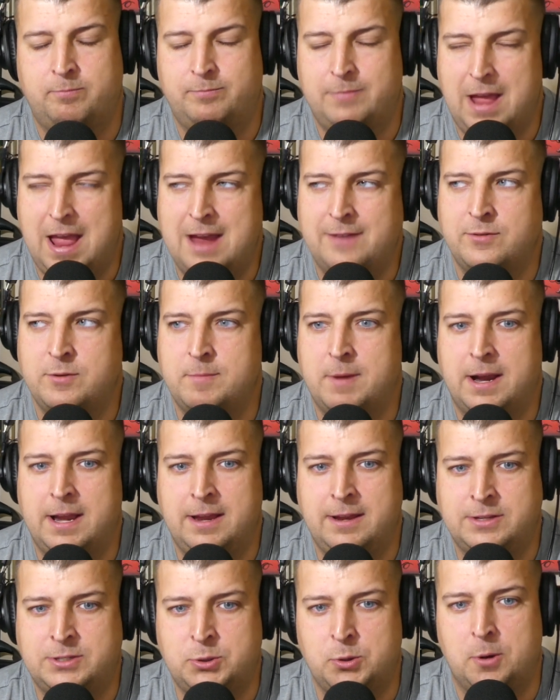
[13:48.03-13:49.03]

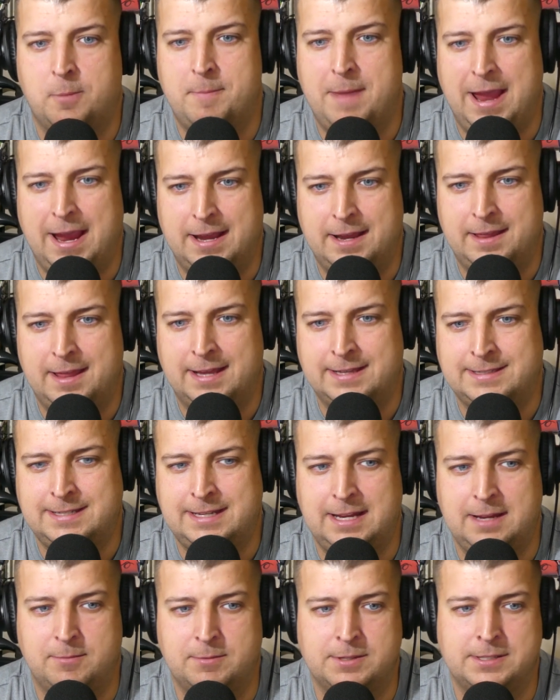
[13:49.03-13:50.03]
everybody to a man in that
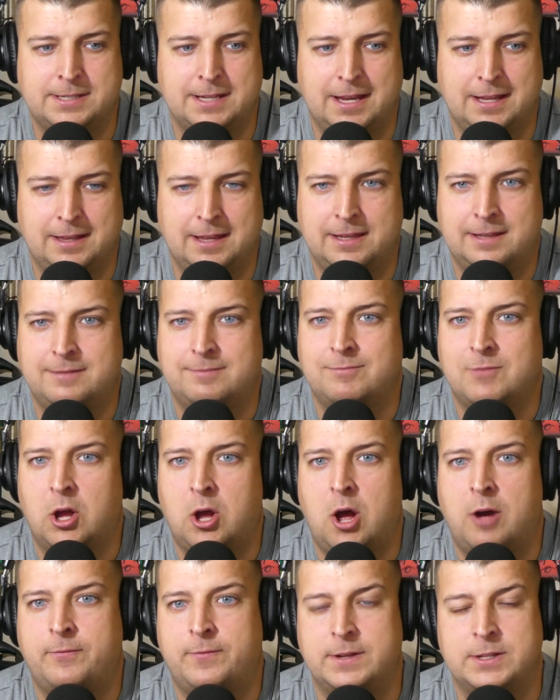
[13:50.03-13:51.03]
team was saying that
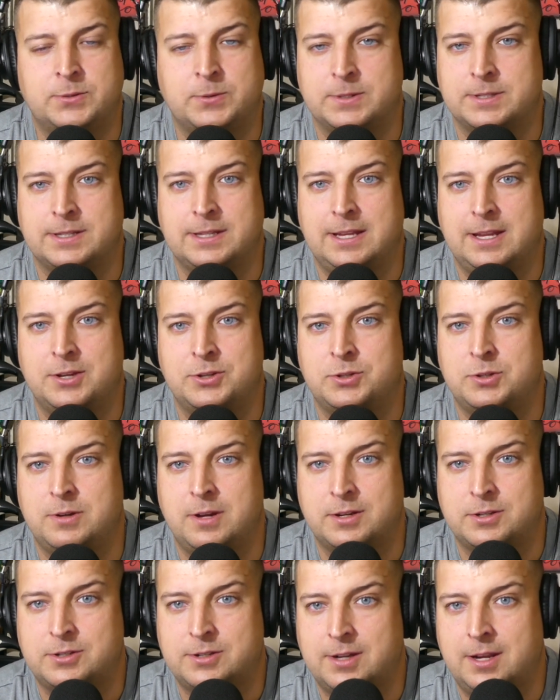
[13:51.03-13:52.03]
offense wasn't the issue
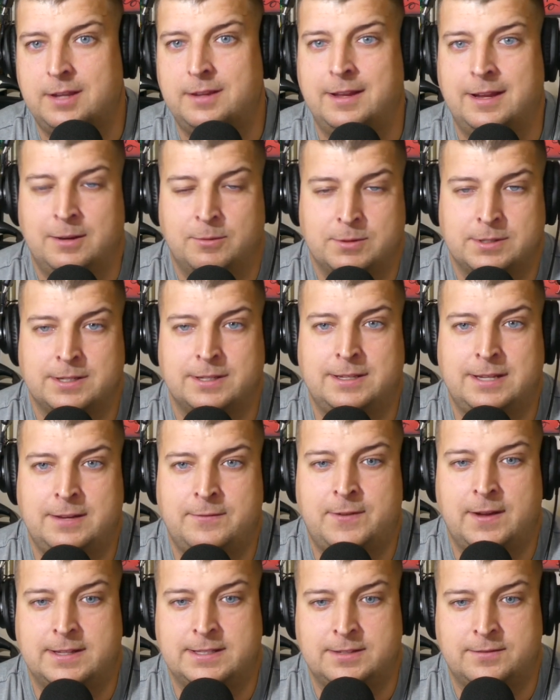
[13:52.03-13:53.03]
yesterday, that it was a
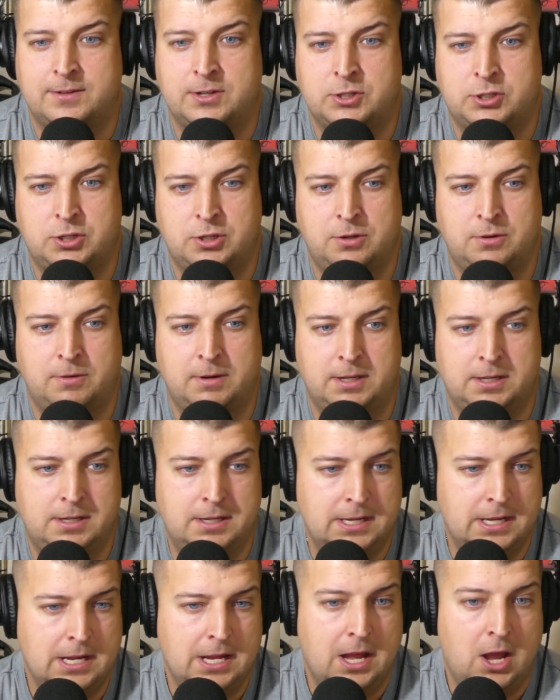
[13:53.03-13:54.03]
defensive issue, and
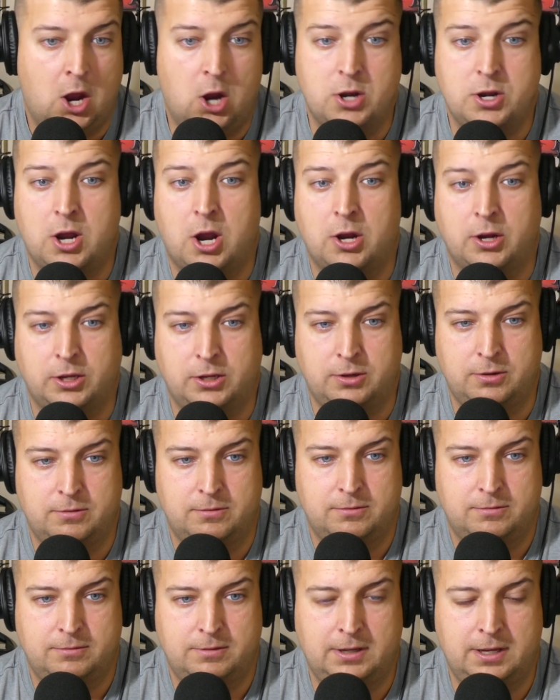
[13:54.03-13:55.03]
hard to argue.
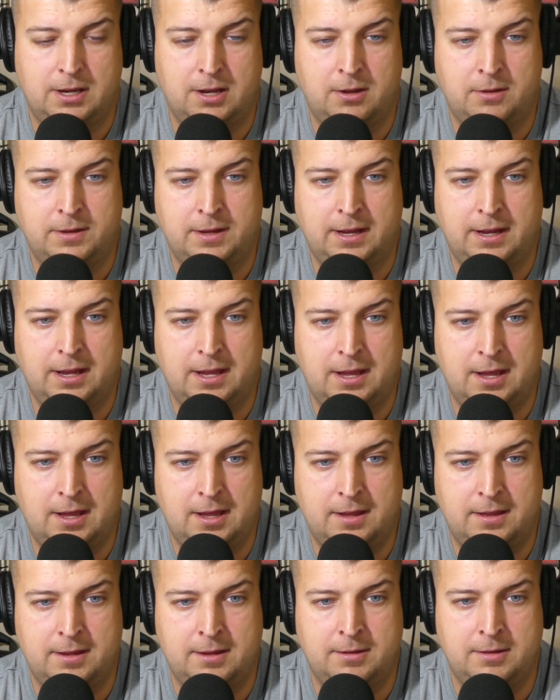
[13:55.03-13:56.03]
You know, they
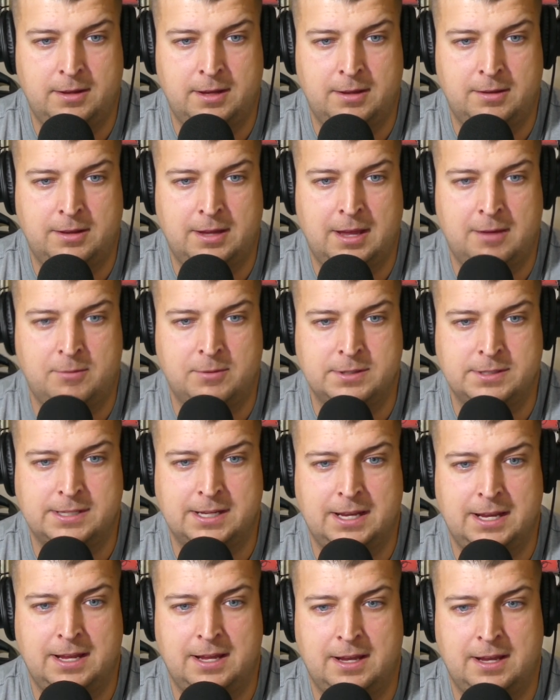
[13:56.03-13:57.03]
uh that that that was
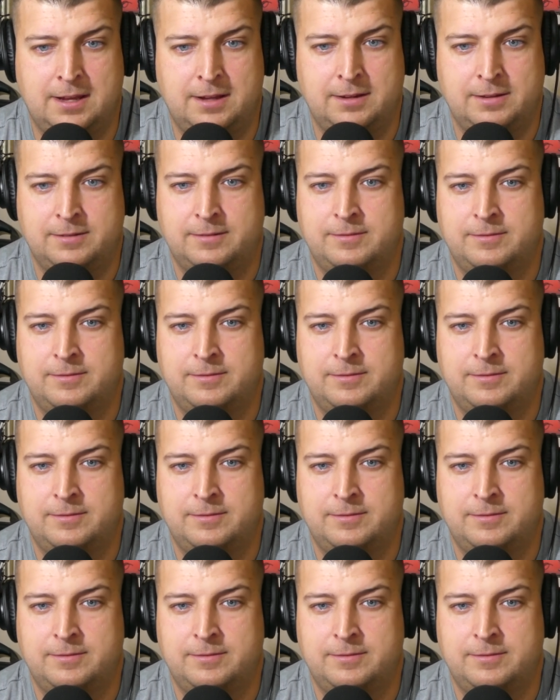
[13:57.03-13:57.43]
a uh